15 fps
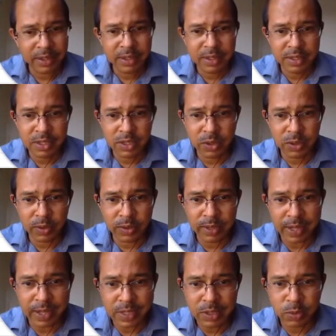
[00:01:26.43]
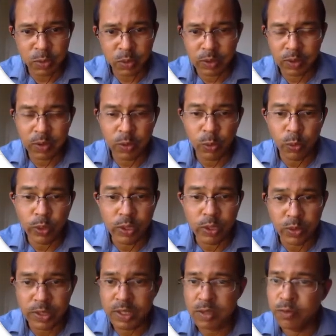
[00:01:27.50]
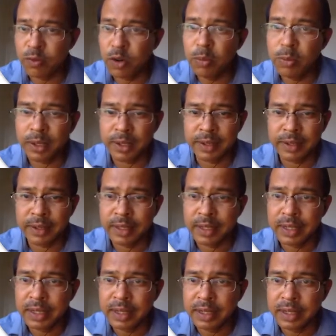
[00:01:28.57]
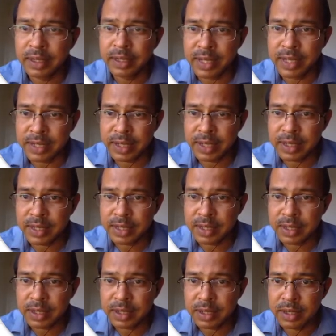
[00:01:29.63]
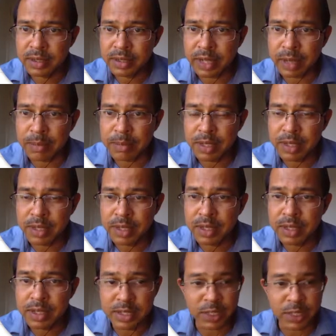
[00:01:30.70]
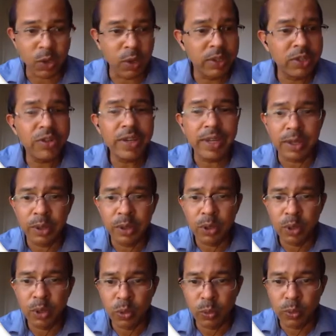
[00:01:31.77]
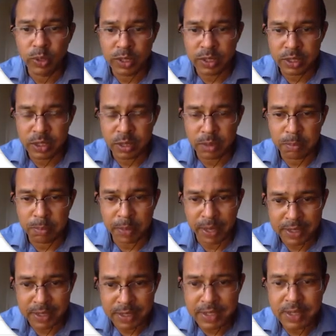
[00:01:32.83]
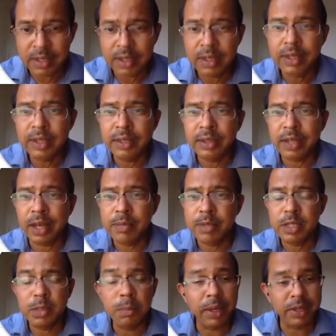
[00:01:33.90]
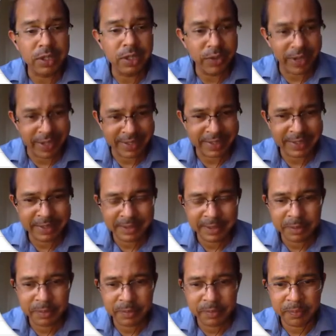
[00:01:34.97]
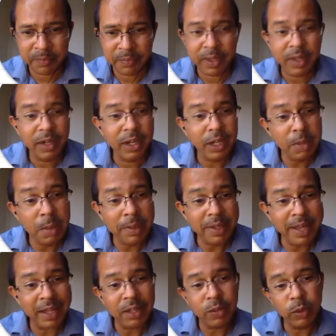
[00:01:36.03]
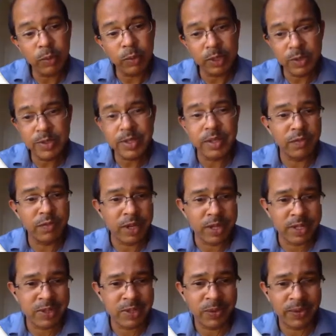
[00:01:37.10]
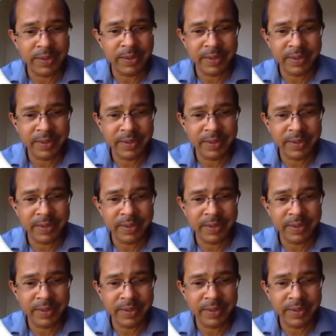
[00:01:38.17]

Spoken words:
So that's what we use as a formula, D6 times $3, which is the balance times the monthly rate. Remember that, we will use it very soon.